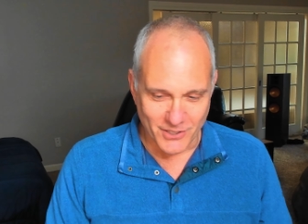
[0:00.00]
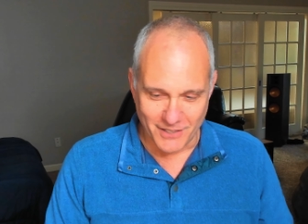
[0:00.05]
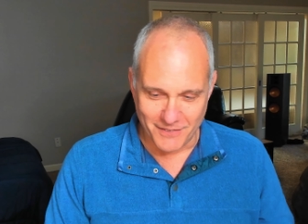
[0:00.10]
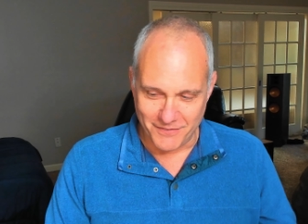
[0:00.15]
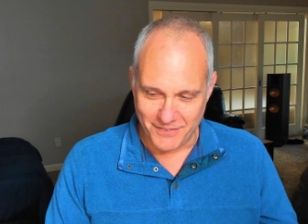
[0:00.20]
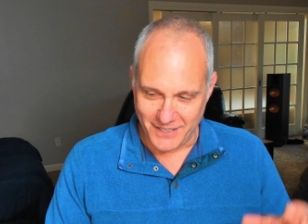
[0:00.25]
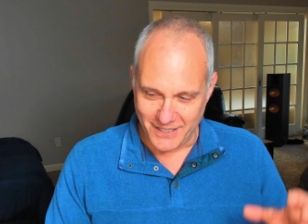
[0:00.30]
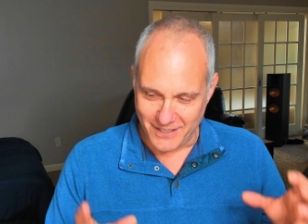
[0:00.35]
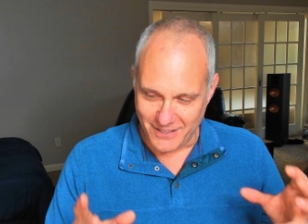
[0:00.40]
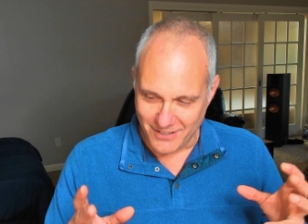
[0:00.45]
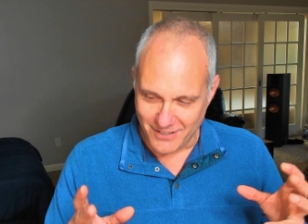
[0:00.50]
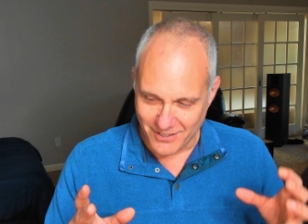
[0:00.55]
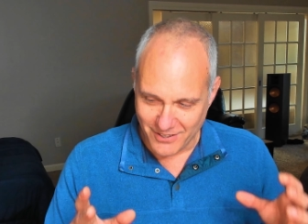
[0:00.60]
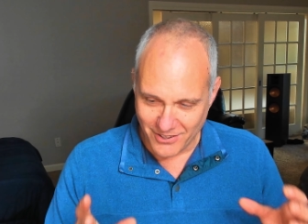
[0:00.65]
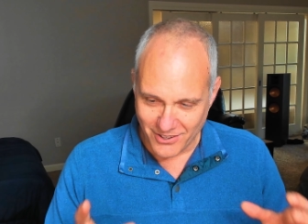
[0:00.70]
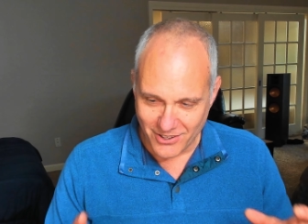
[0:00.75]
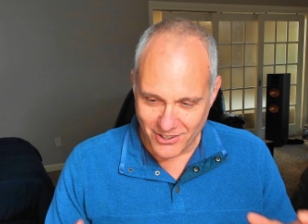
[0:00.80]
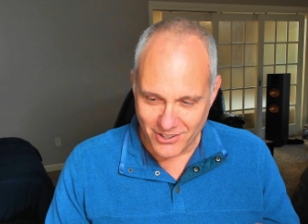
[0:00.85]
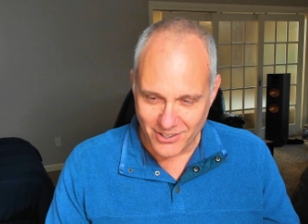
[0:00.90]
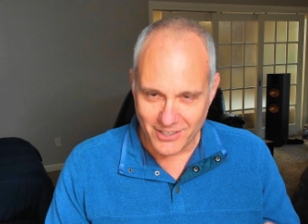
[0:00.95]
of the
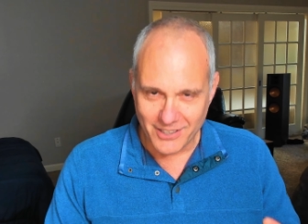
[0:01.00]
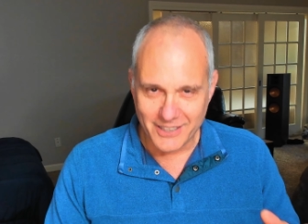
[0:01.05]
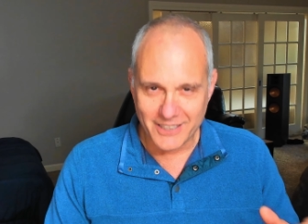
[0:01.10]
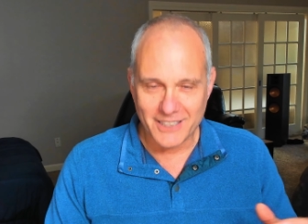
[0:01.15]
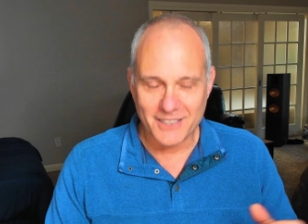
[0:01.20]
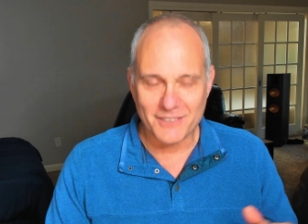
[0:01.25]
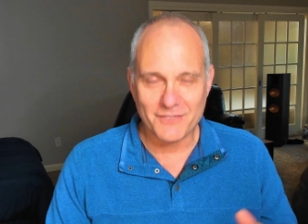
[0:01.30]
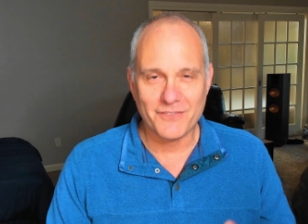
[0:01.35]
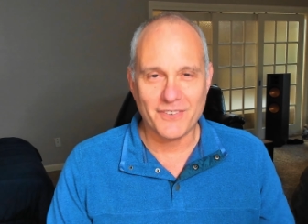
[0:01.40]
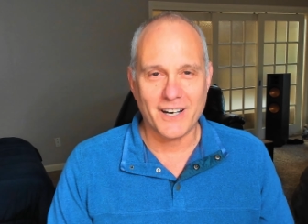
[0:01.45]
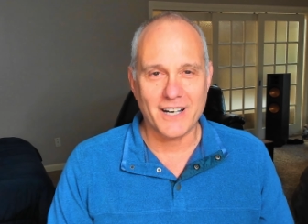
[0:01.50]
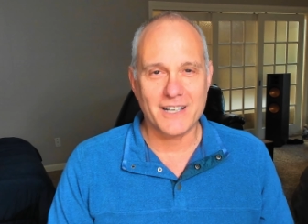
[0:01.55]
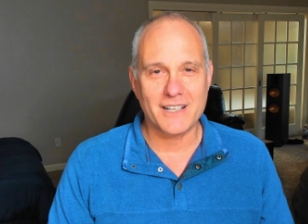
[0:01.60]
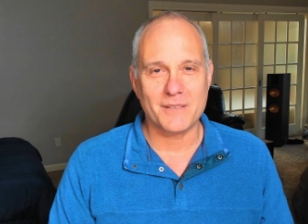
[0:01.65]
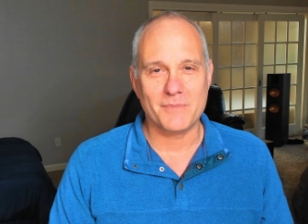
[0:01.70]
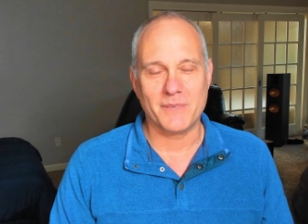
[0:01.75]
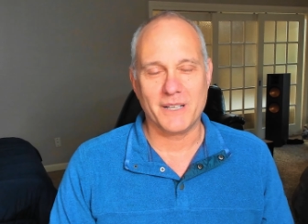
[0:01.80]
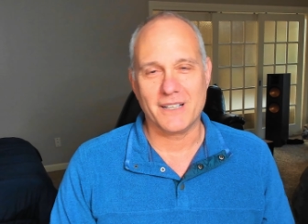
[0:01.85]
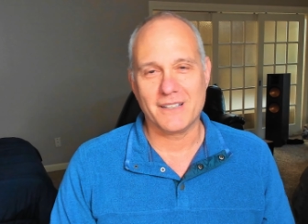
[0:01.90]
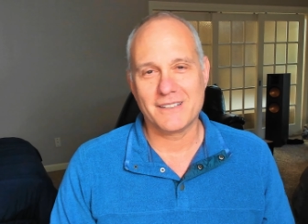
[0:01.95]
early
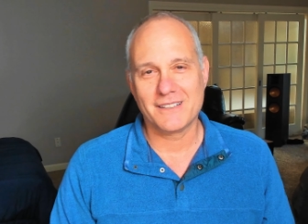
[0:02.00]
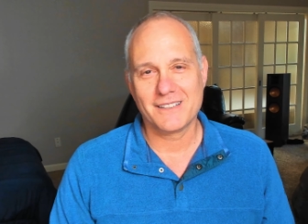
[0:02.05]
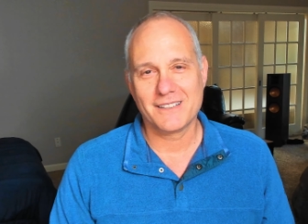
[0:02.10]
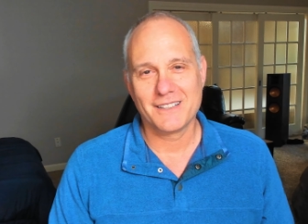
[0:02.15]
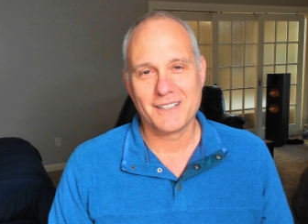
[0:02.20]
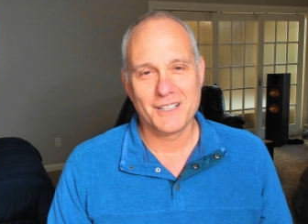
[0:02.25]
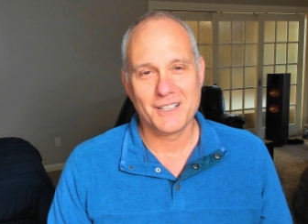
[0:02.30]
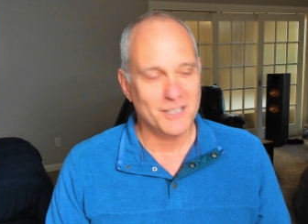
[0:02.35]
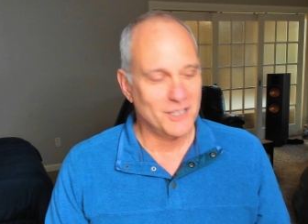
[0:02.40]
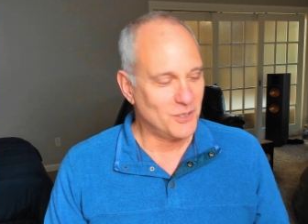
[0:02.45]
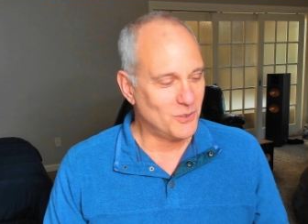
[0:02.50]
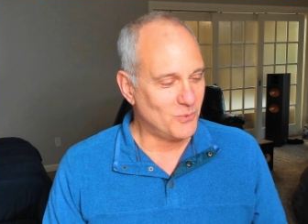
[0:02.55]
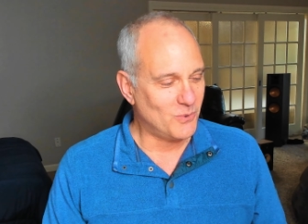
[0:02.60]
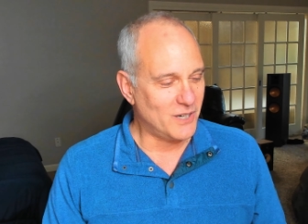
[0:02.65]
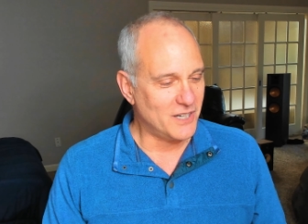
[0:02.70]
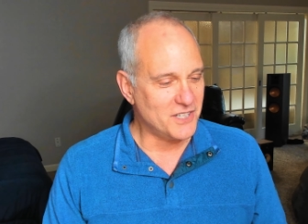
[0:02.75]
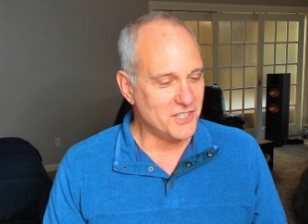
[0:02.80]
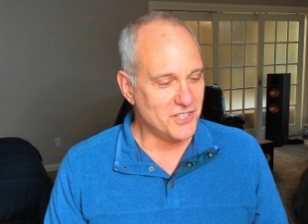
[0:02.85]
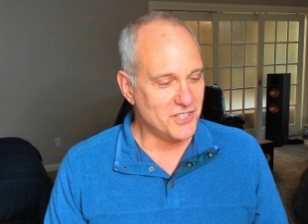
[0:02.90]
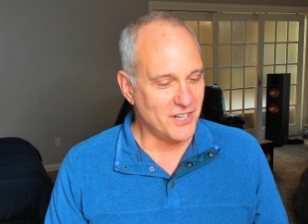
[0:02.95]
environment where
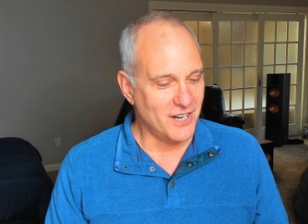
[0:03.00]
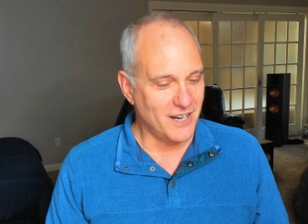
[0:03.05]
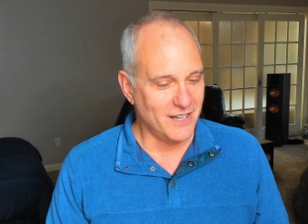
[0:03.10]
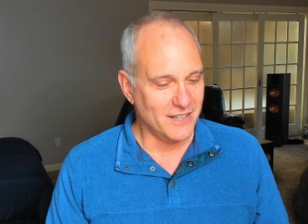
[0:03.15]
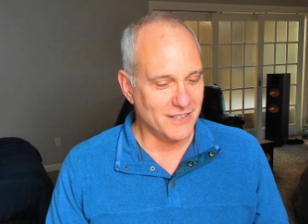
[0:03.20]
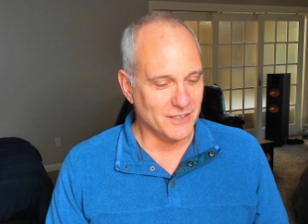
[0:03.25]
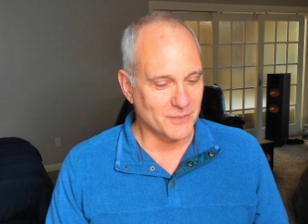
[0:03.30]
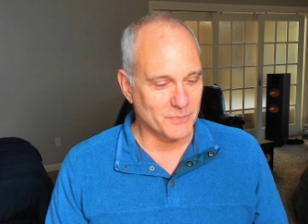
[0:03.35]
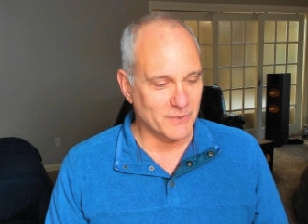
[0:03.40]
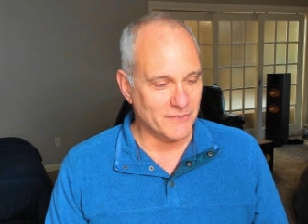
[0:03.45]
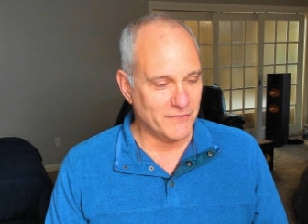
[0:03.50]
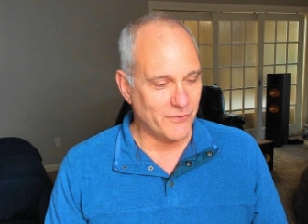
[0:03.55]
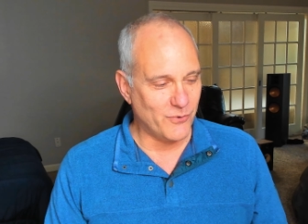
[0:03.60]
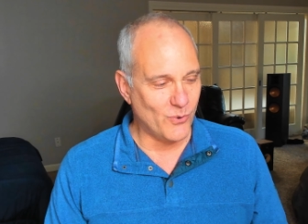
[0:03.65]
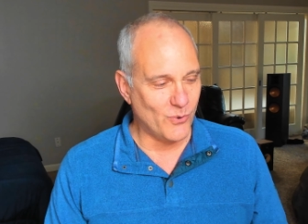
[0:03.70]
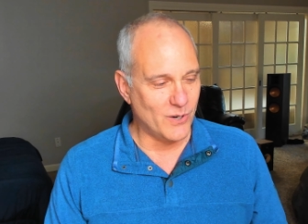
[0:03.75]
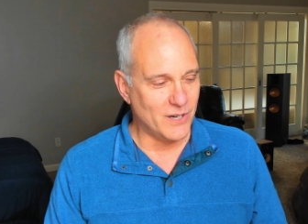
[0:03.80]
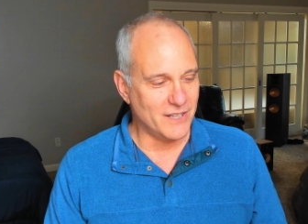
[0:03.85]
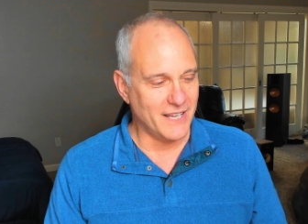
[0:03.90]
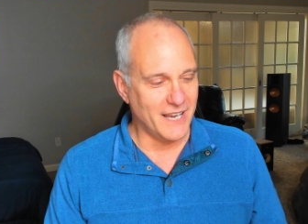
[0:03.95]
a child,
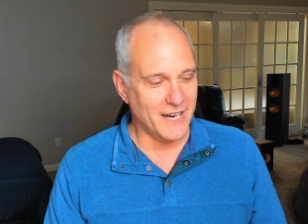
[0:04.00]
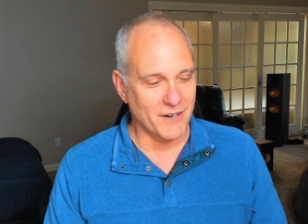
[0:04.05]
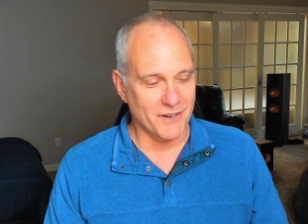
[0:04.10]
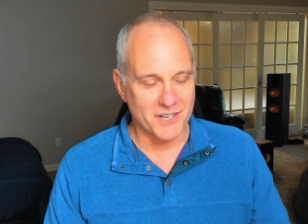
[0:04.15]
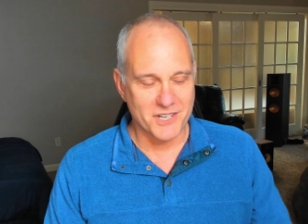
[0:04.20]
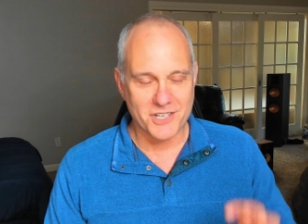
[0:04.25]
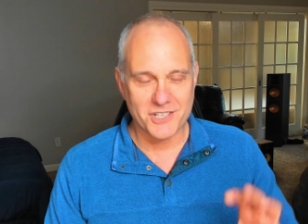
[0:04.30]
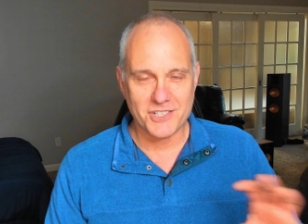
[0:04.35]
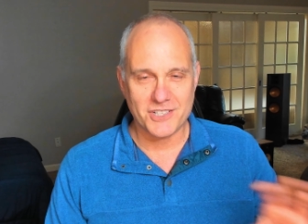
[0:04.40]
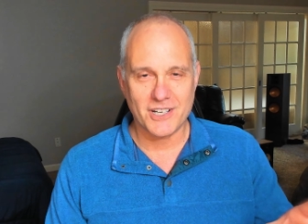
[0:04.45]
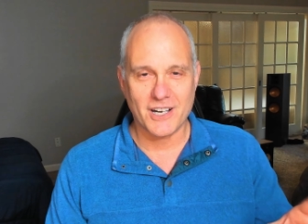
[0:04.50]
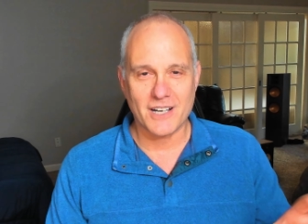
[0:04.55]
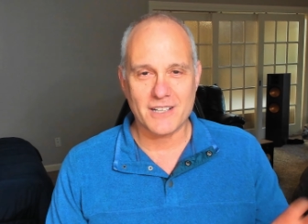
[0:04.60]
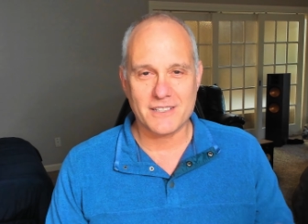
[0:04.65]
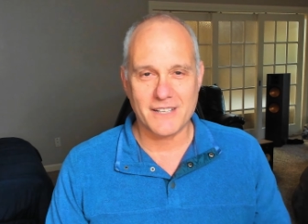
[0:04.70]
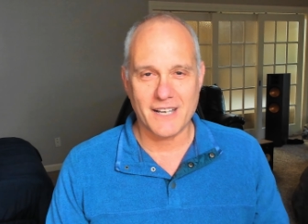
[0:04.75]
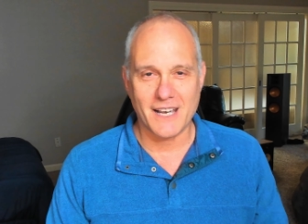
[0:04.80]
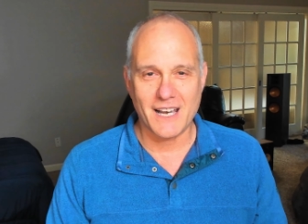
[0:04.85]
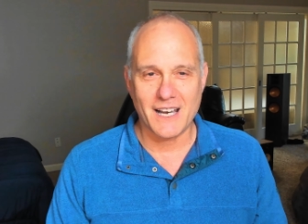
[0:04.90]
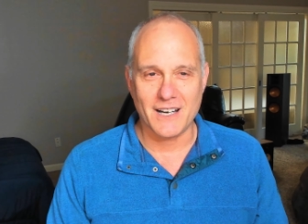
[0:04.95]
before they are shut
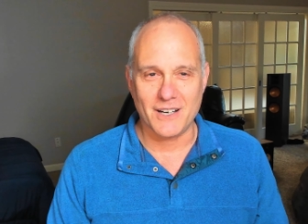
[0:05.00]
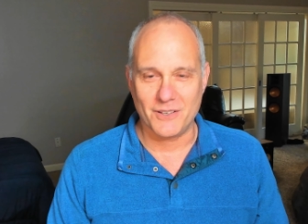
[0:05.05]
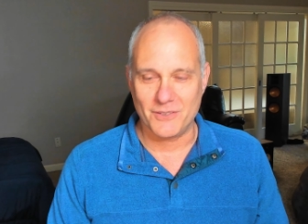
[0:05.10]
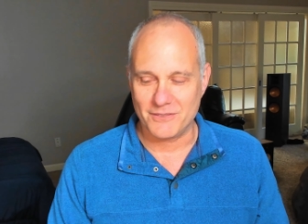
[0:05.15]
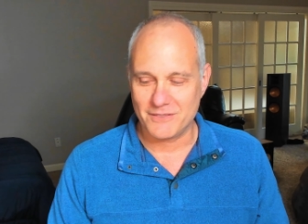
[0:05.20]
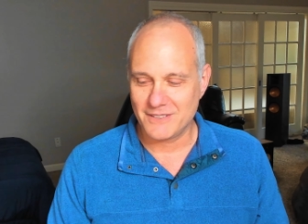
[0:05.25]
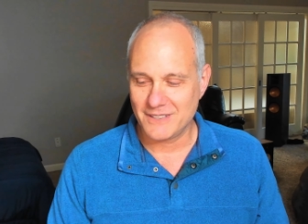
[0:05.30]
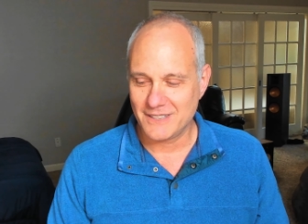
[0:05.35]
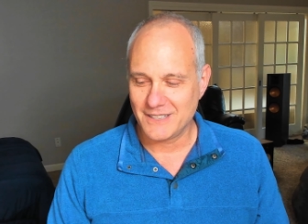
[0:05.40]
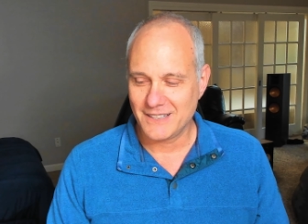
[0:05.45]
down,